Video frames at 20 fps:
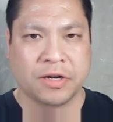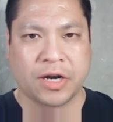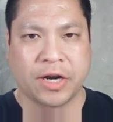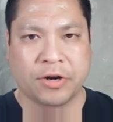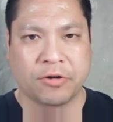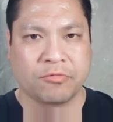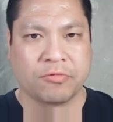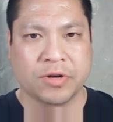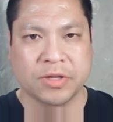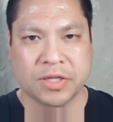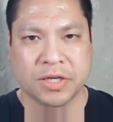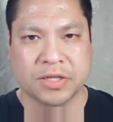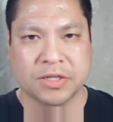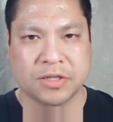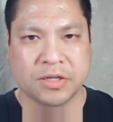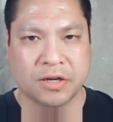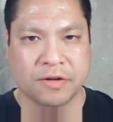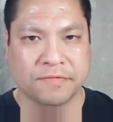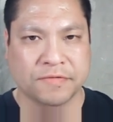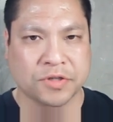I don't want that
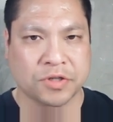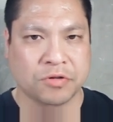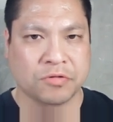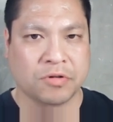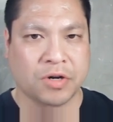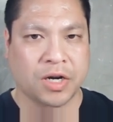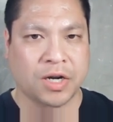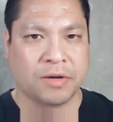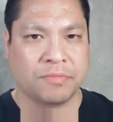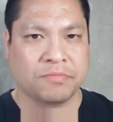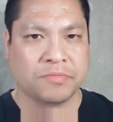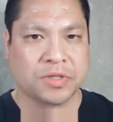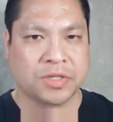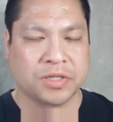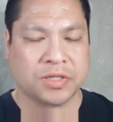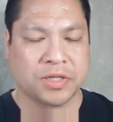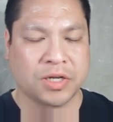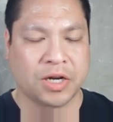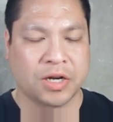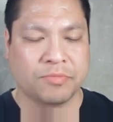stuff, so I'm
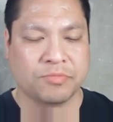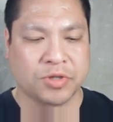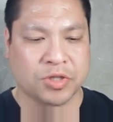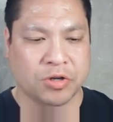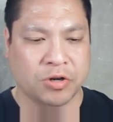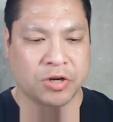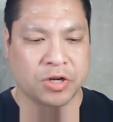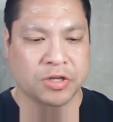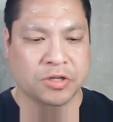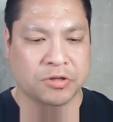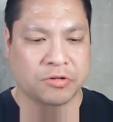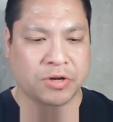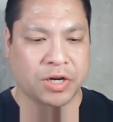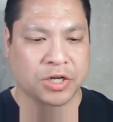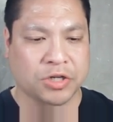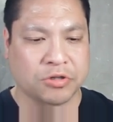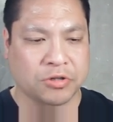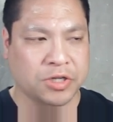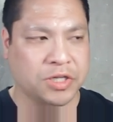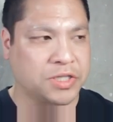starting to
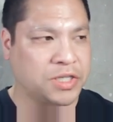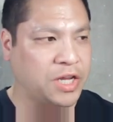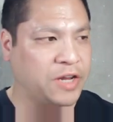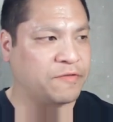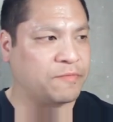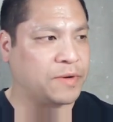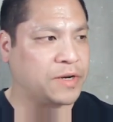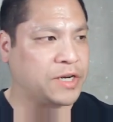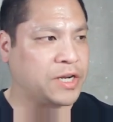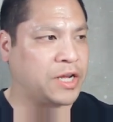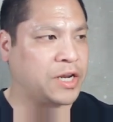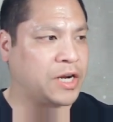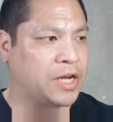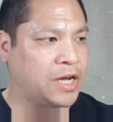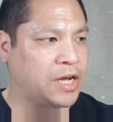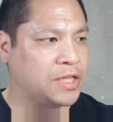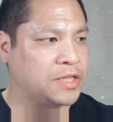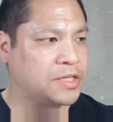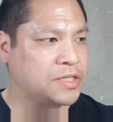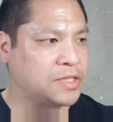actually save my
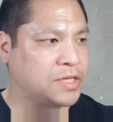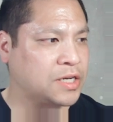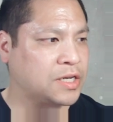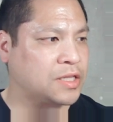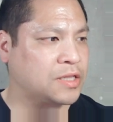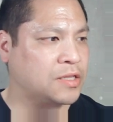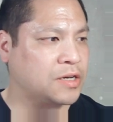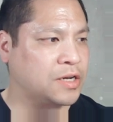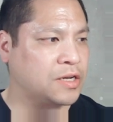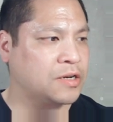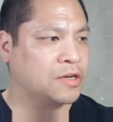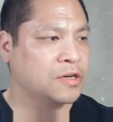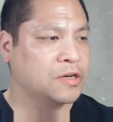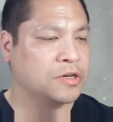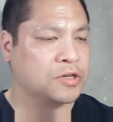data at the second line.